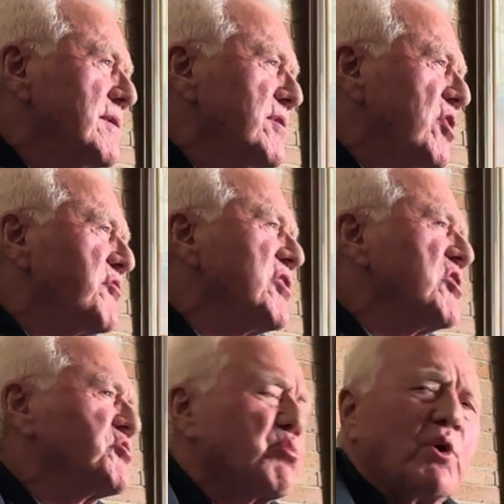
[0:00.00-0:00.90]
nothing
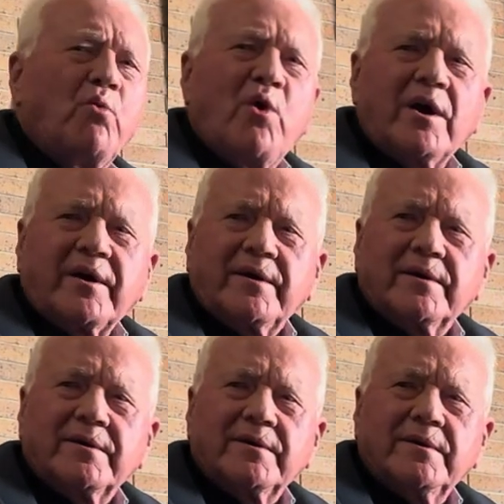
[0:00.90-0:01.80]
else will work.
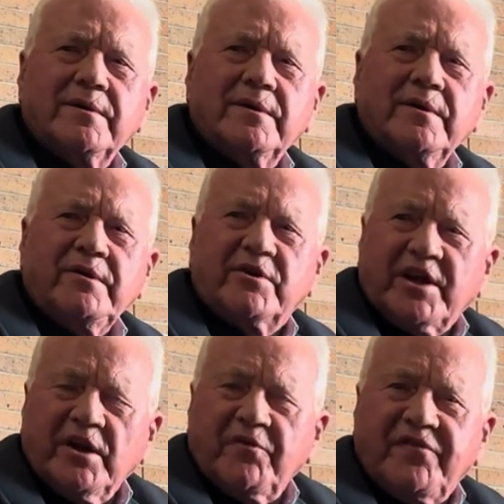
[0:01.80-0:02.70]
You
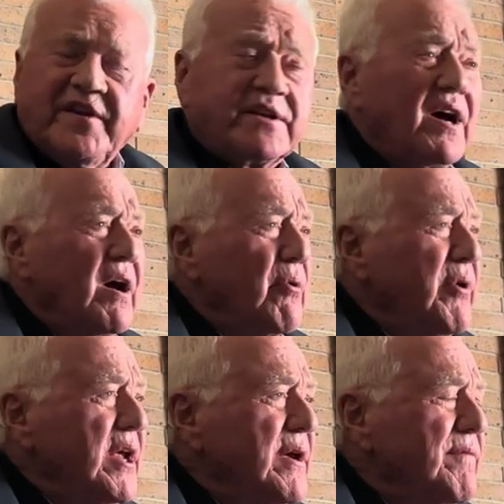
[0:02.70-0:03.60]
cannot feed the
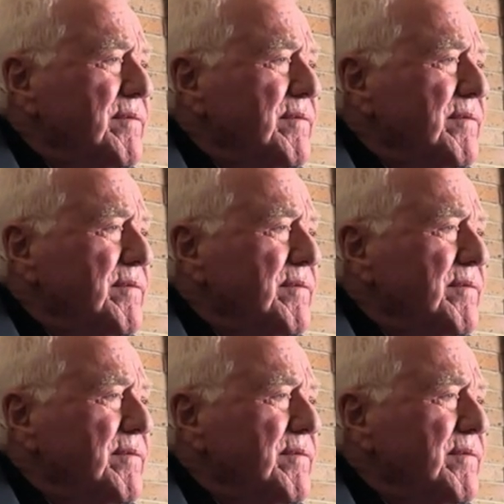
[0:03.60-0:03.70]
hungry,